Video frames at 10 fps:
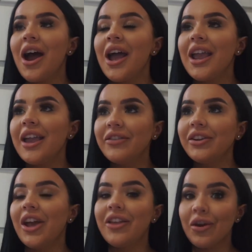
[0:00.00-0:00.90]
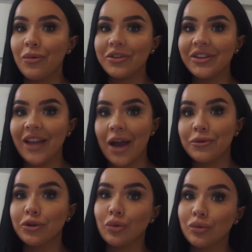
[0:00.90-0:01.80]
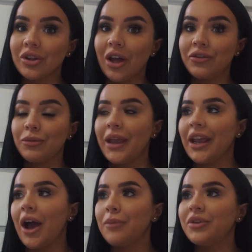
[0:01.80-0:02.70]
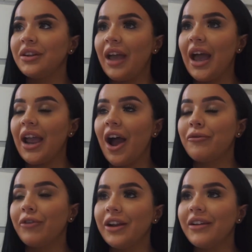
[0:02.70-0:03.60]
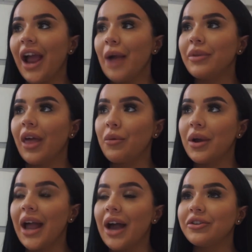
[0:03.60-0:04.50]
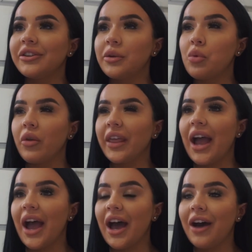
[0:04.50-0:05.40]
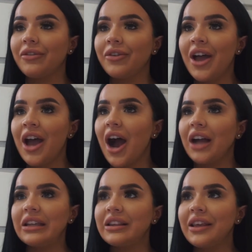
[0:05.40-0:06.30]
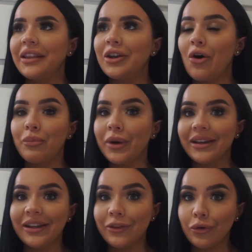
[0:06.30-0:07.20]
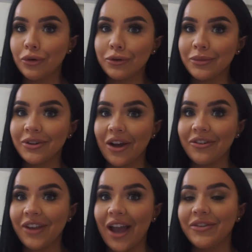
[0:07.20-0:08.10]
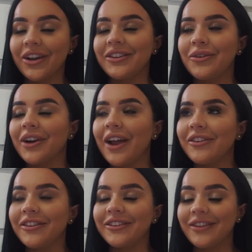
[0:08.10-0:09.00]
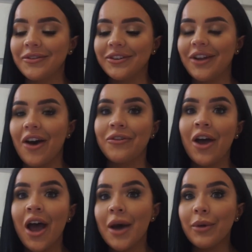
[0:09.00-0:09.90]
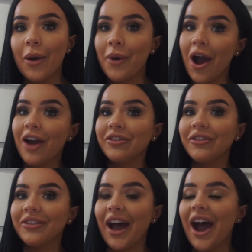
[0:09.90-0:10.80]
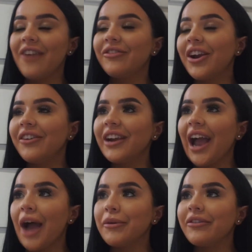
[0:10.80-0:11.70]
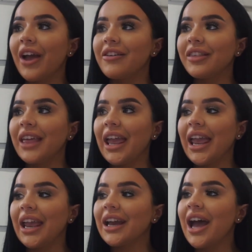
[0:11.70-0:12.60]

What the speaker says: even though there wasn't that much autumn stuff to pick up today, I'm really, really happy that I went out to see what they have. I just think they're not bringing in the autumn stuff yet because they want to get rid of the summer stuff. But apart from that, I'm very, very happy with everything.